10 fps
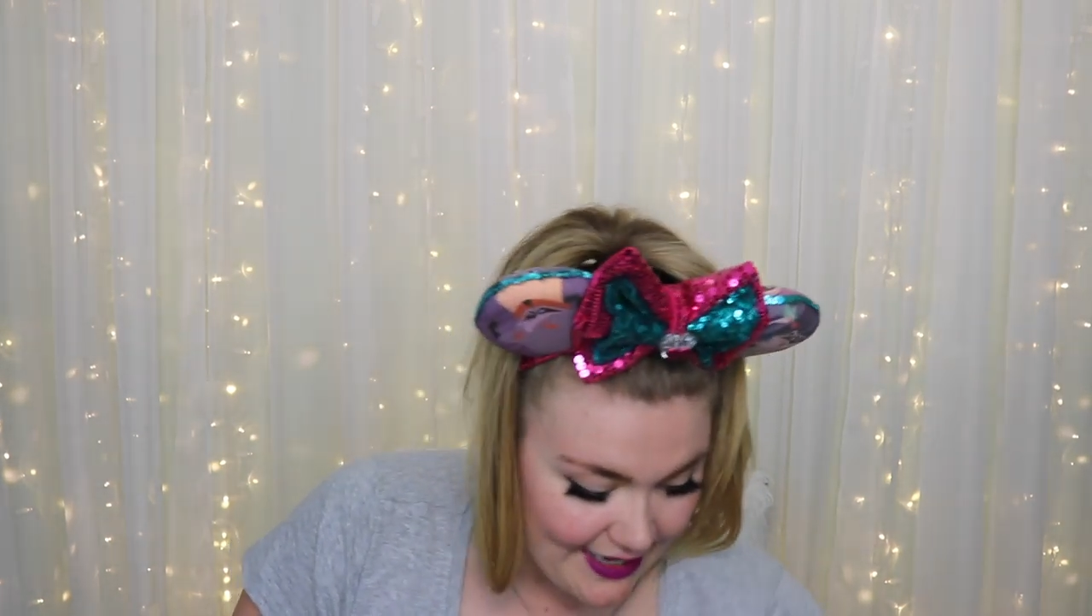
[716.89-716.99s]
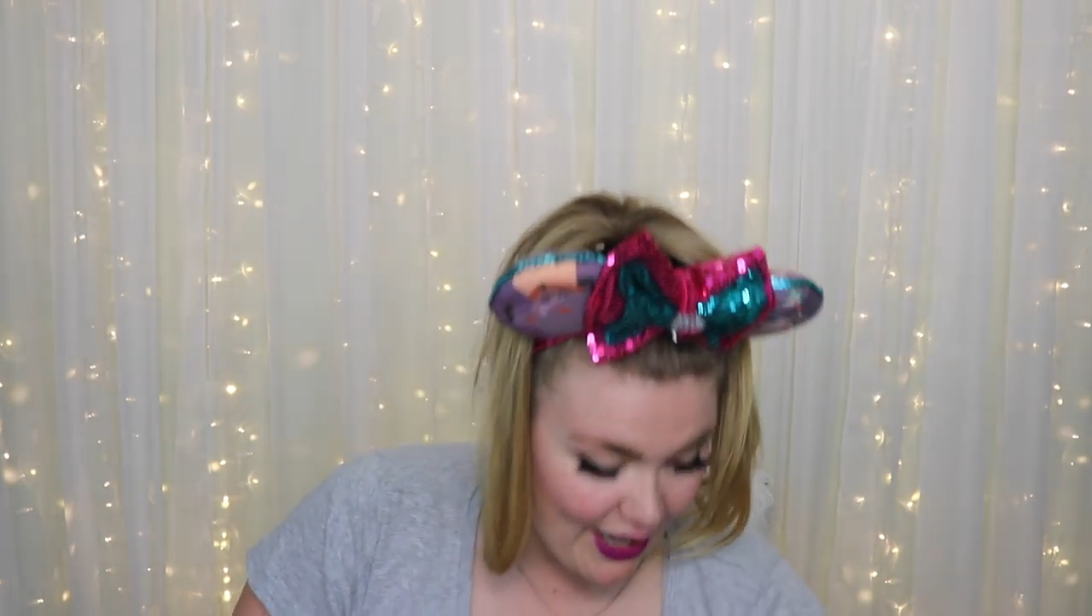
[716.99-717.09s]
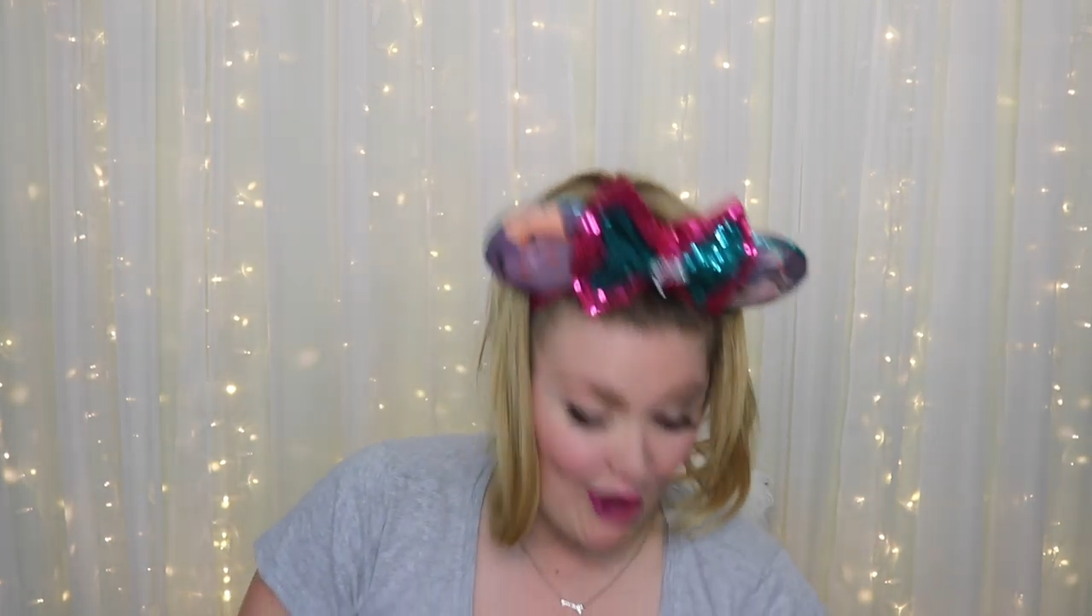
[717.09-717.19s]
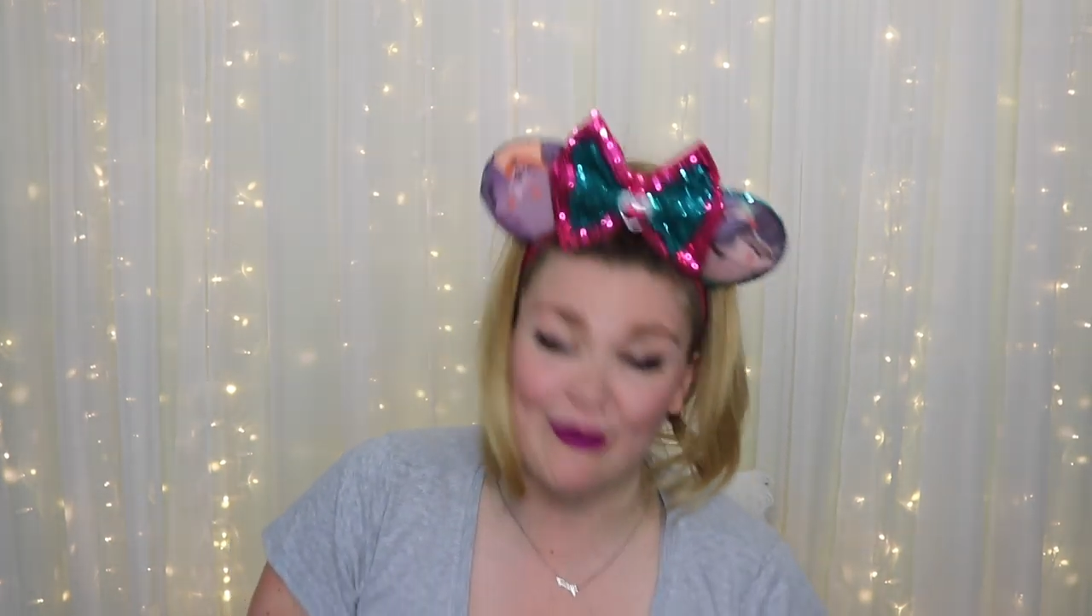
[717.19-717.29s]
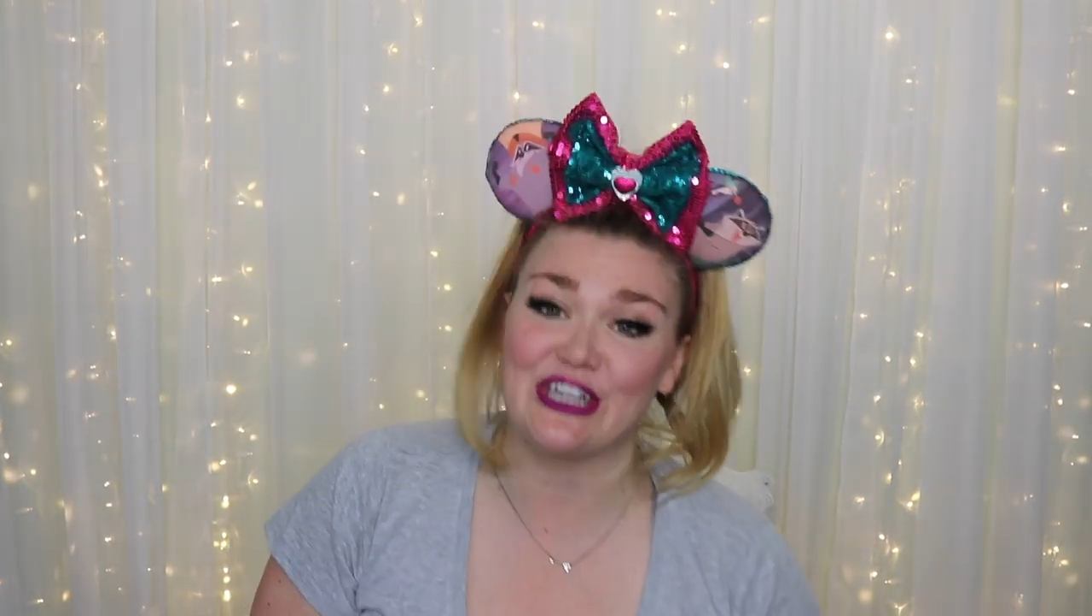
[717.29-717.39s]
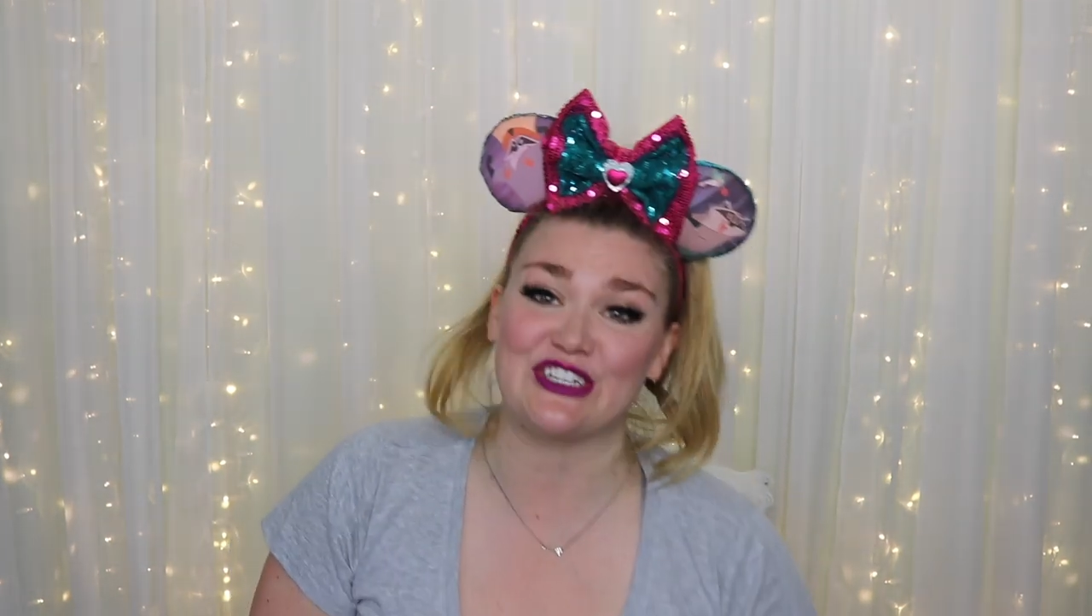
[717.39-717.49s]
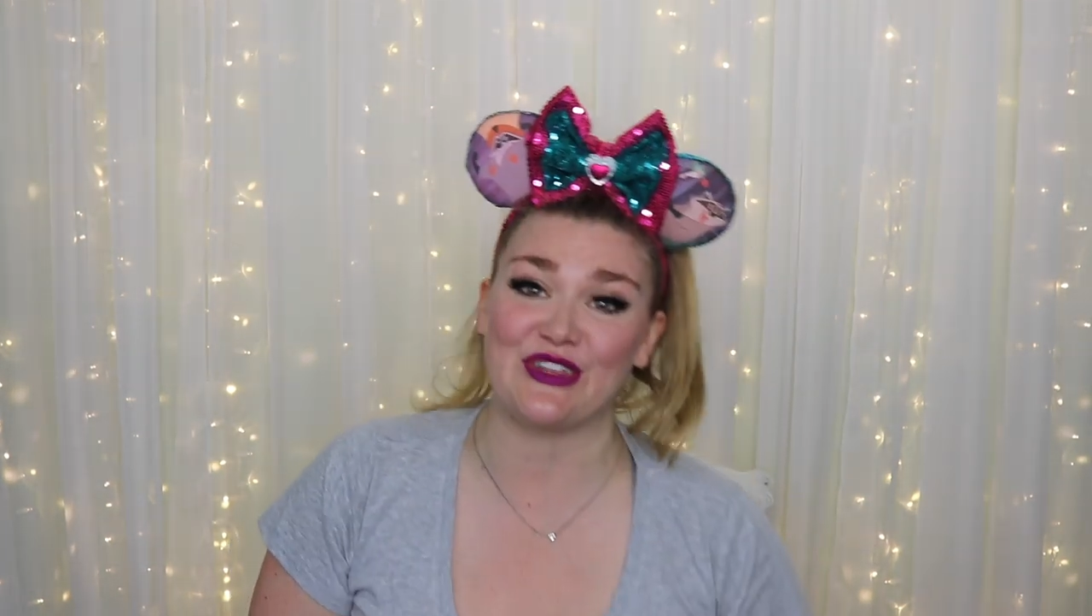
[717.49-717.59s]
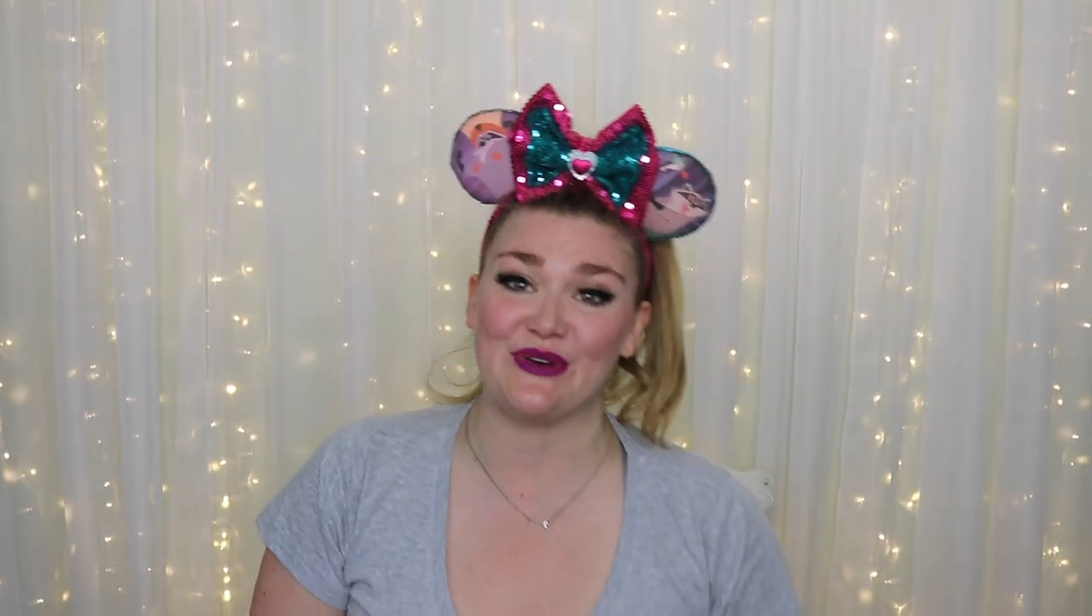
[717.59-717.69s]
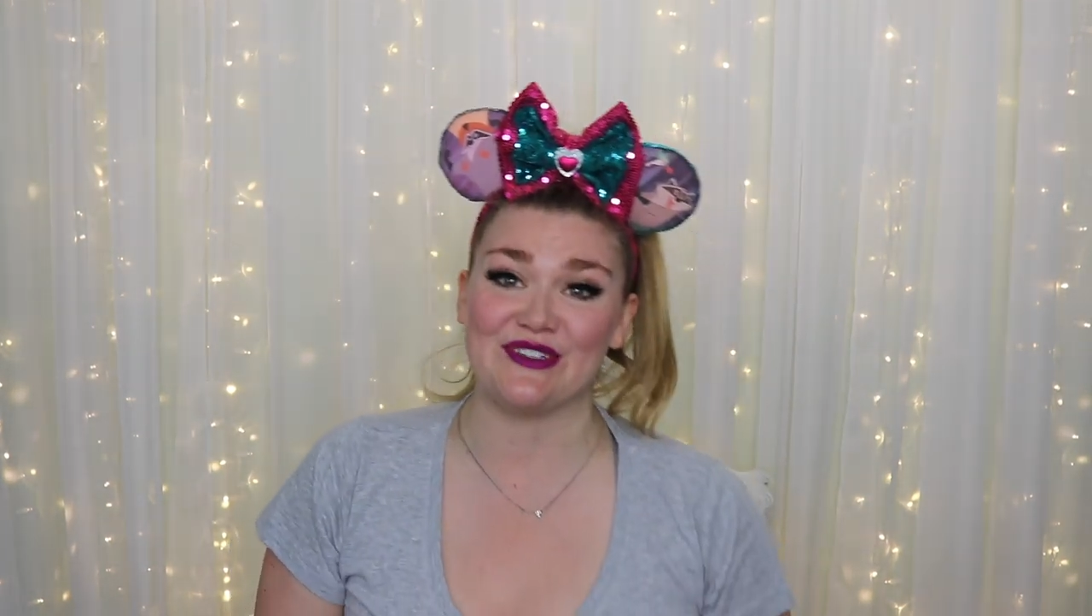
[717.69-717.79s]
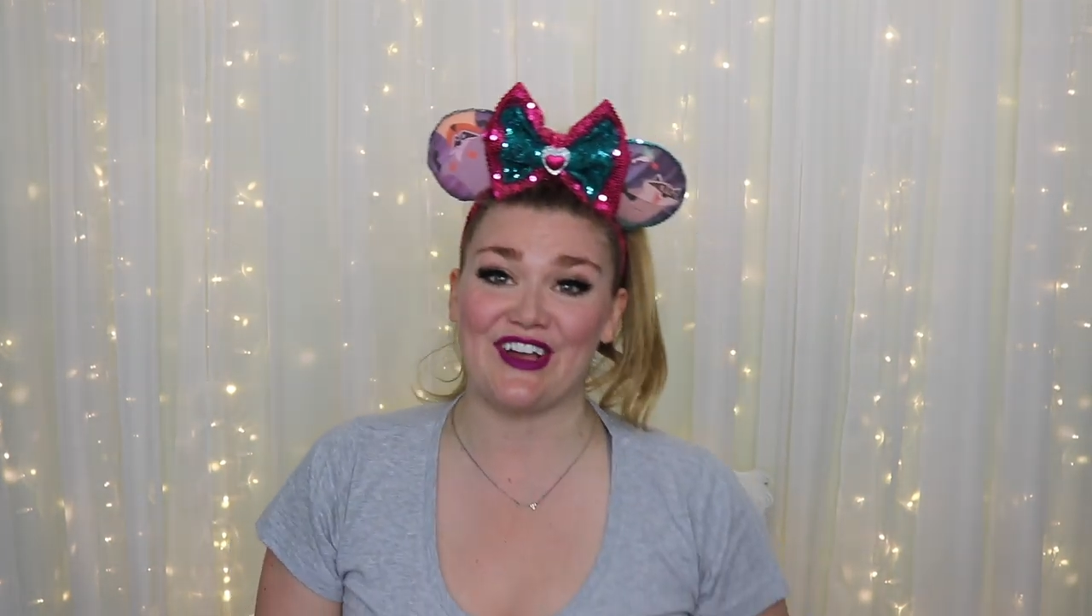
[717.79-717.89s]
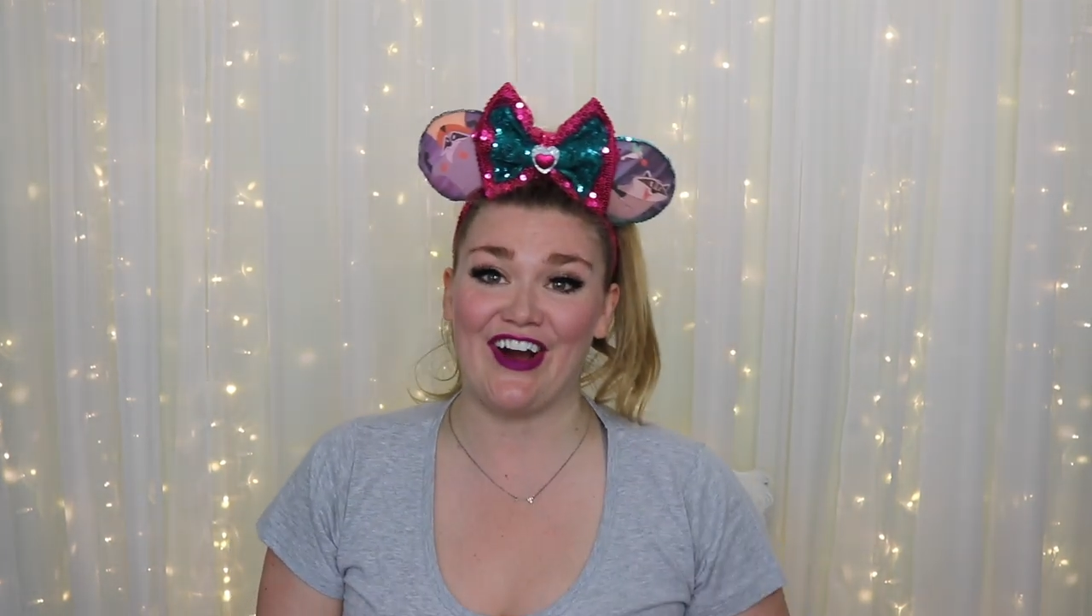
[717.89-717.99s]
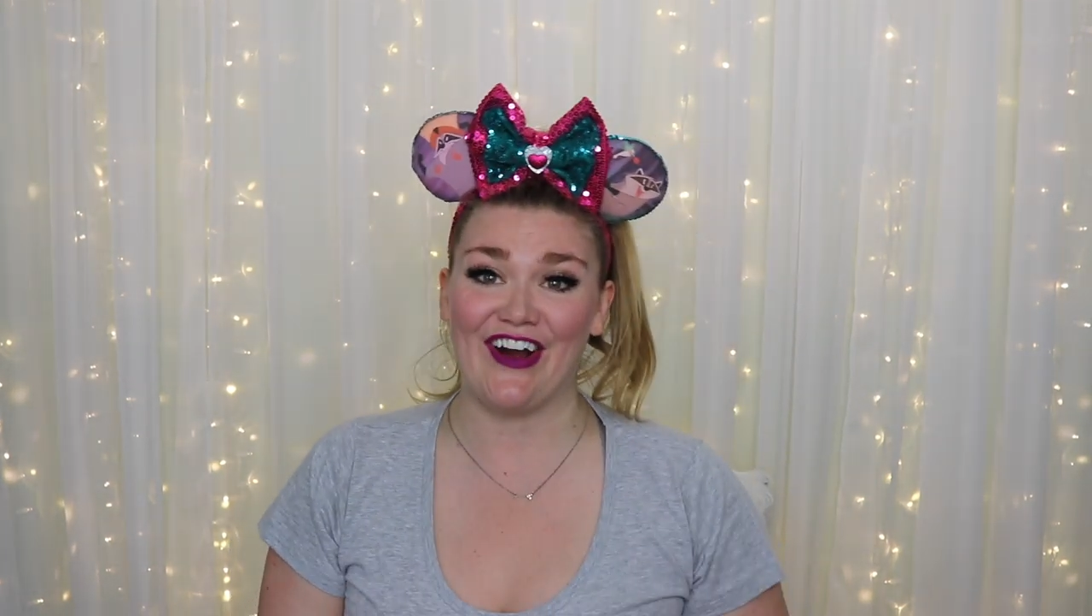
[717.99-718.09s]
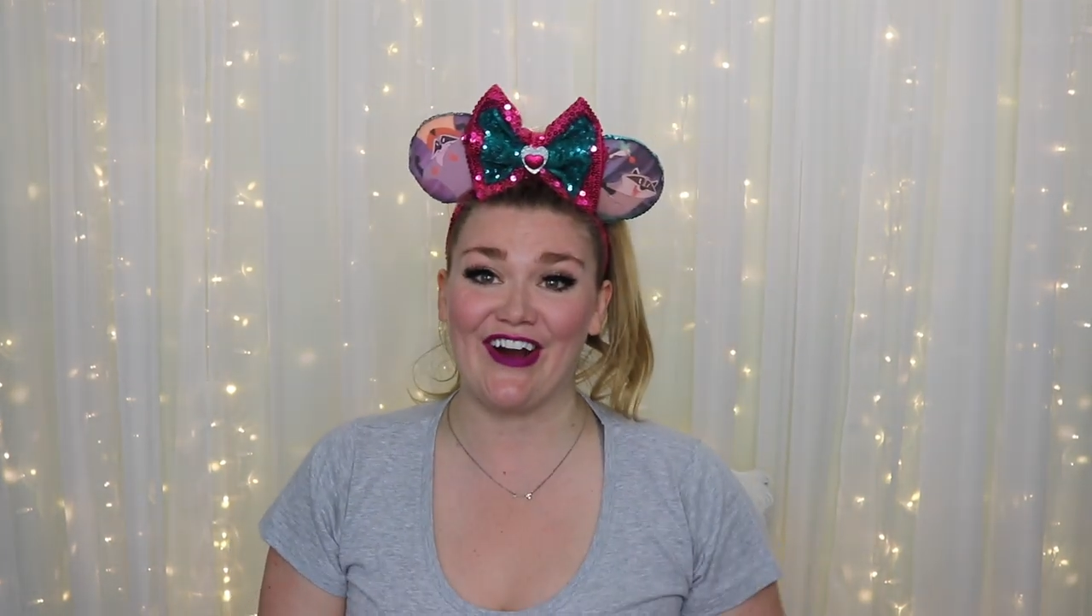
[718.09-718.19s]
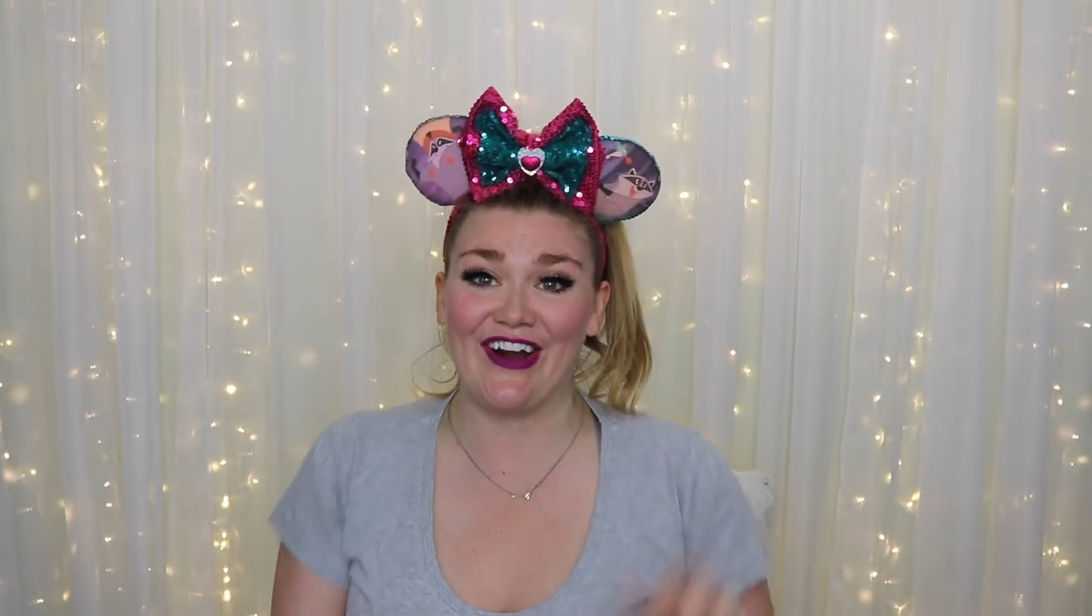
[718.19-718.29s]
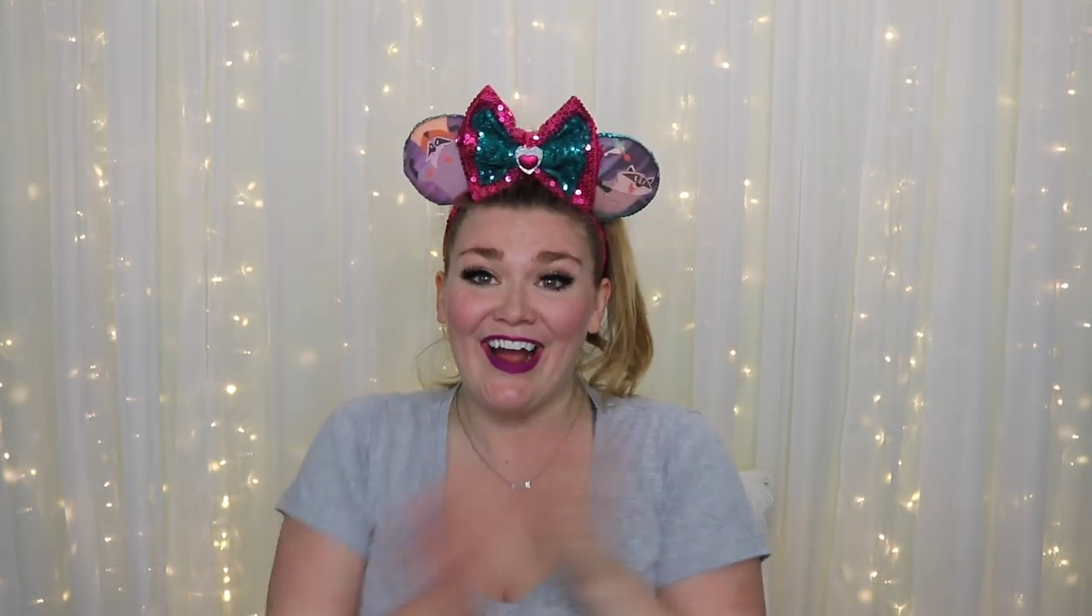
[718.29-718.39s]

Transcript: how much those are.